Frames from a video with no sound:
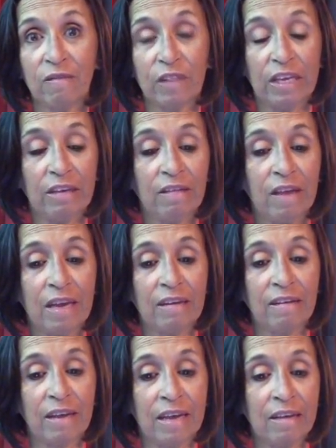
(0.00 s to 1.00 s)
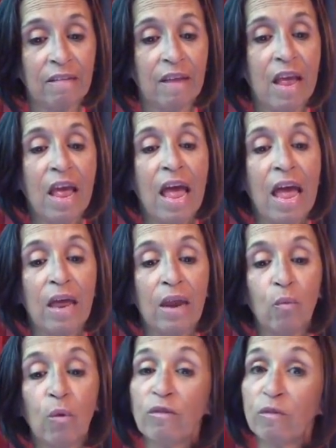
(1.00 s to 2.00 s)
fleas and ticks,
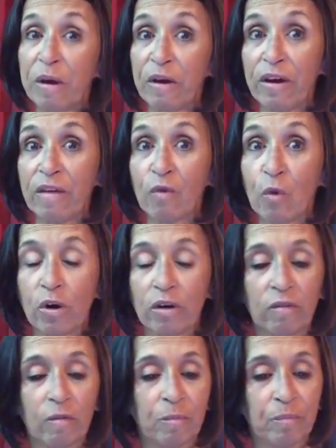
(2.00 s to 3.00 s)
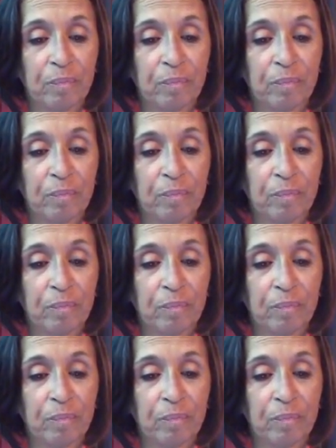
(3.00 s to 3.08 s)
and rosemary, of course.